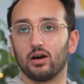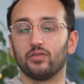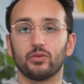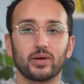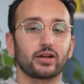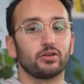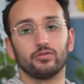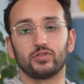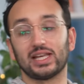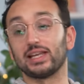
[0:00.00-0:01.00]
off the back
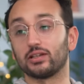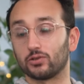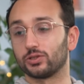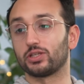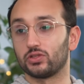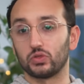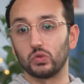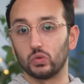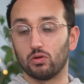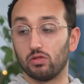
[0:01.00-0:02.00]
of selling courses
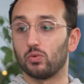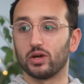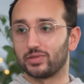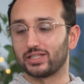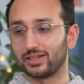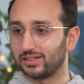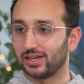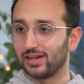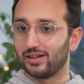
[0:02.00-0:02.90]
to the 1%,